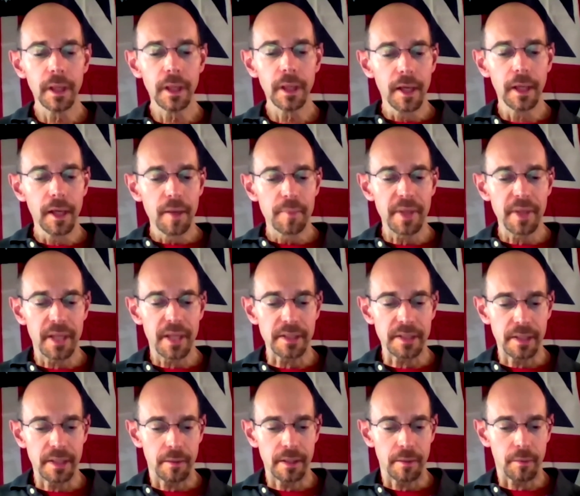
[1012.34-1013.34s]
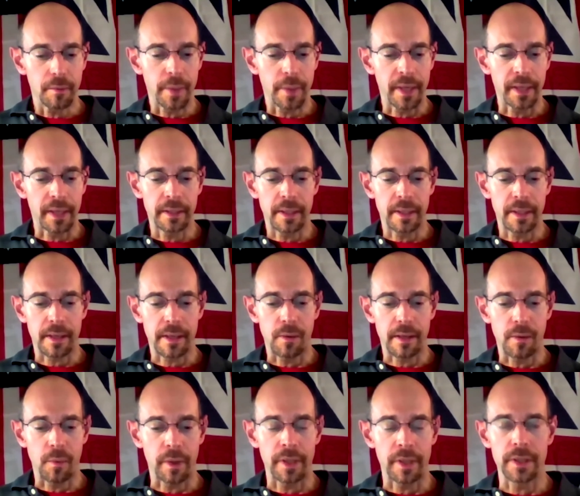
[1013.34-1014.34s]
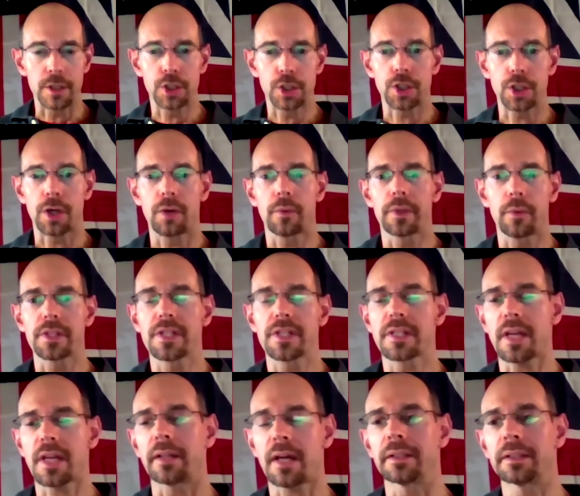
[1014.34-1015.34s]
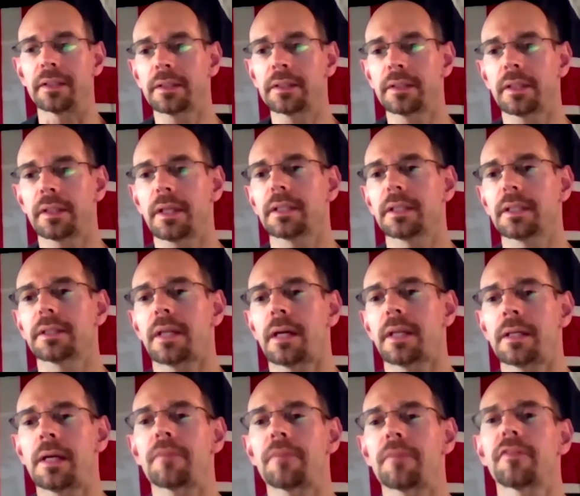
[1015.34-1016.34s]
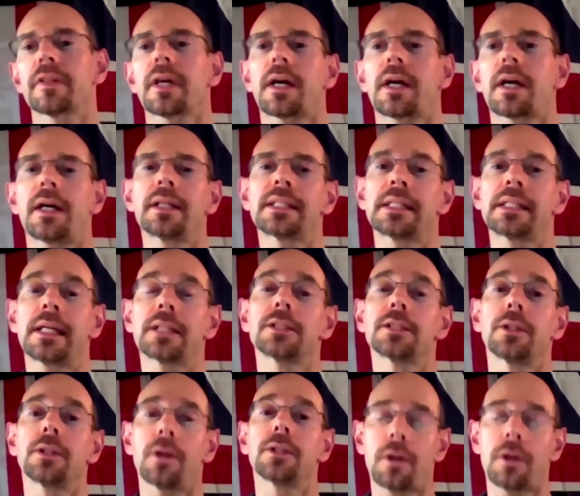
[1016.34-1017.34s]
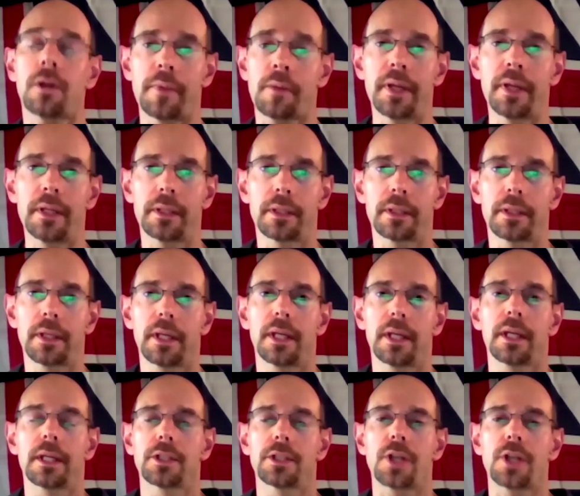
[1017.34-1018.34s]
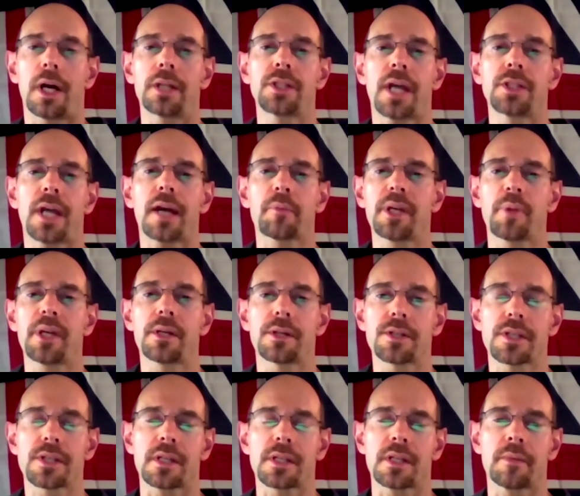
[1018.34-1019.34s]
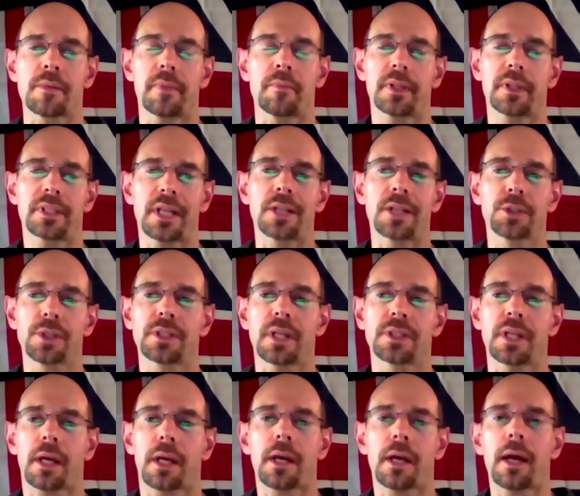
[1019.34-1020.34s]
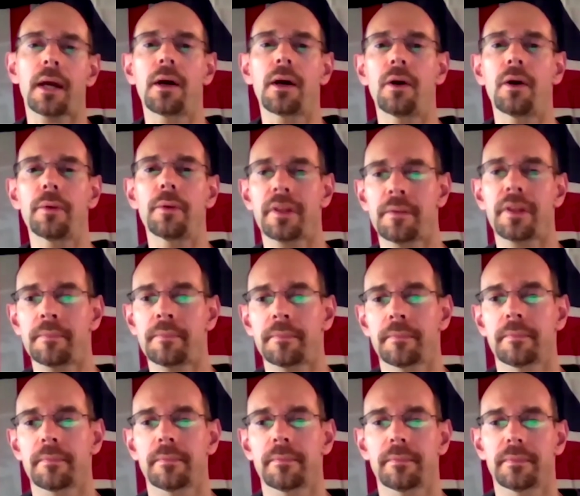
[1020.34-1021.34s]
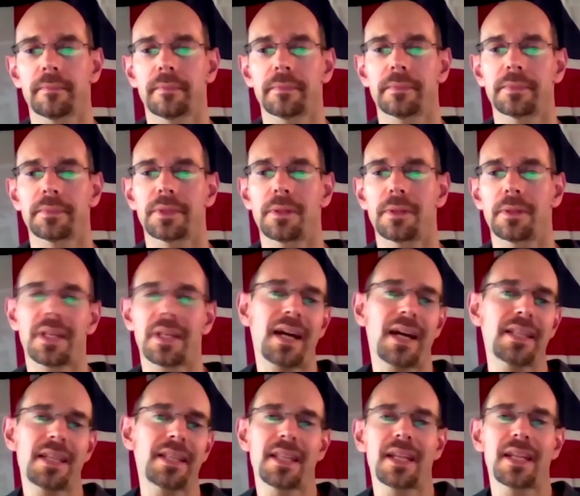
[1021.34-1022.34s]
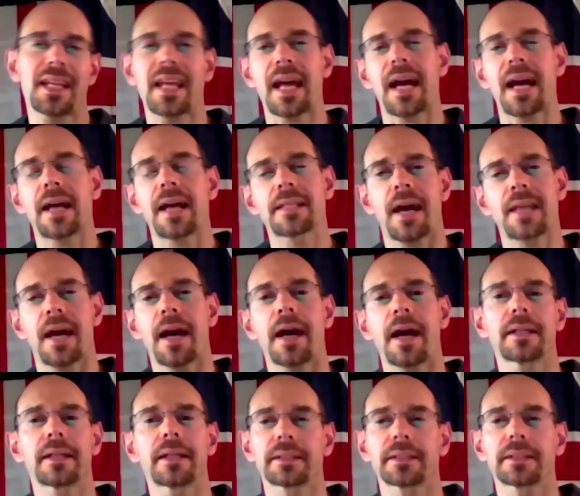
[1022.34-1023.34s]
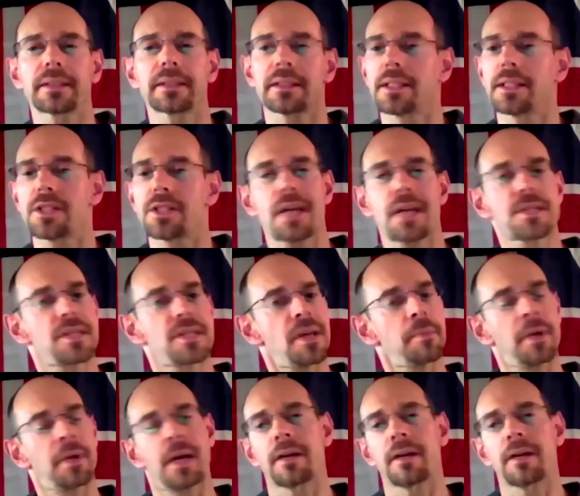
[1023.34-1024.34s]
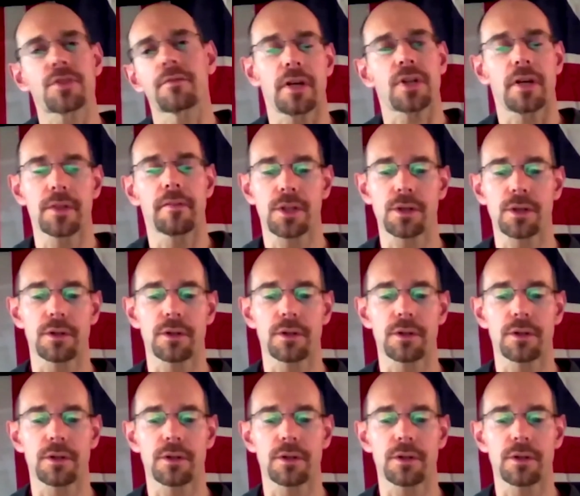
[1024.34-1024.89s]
Because when one of the Sherwood sons signed up for the Continental Army, John Jack Peterson essentially said, could I go with him? So the idea that he had to ask suggests some kind of servitude